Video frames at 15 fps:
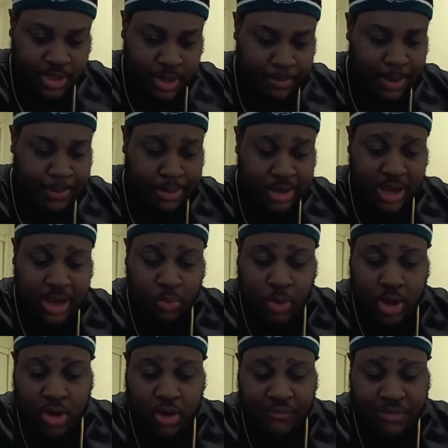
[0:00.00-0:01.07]
But played
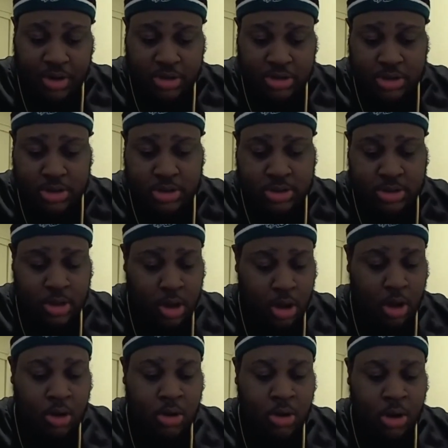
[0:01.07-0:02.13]
well versus
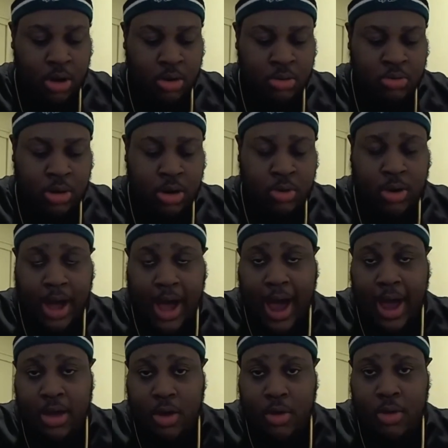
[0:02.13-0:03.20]

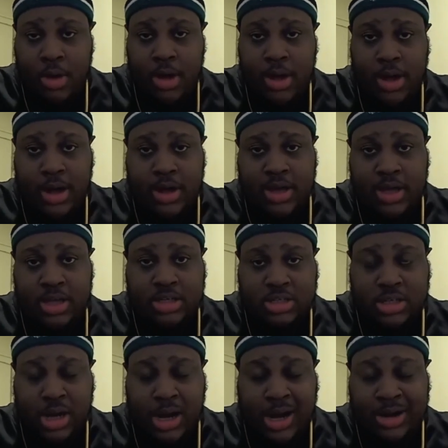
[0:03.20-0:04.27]
Ohio against
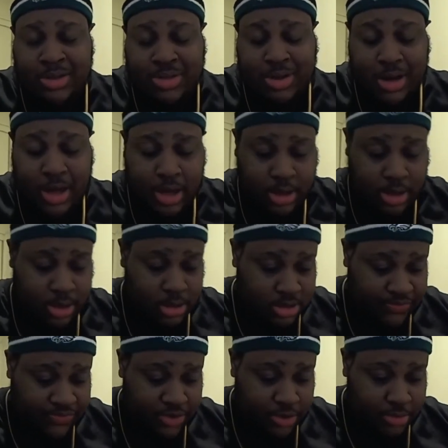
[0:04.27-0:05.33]
Jonathan Hankins.
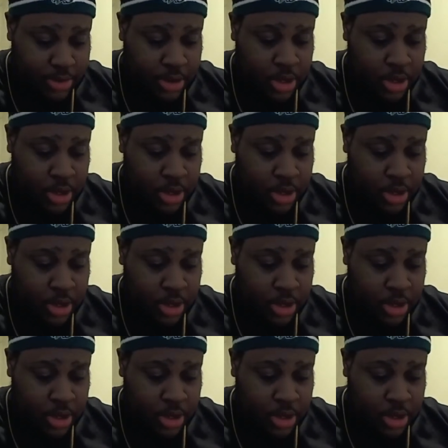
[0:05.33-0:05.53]
You feel me?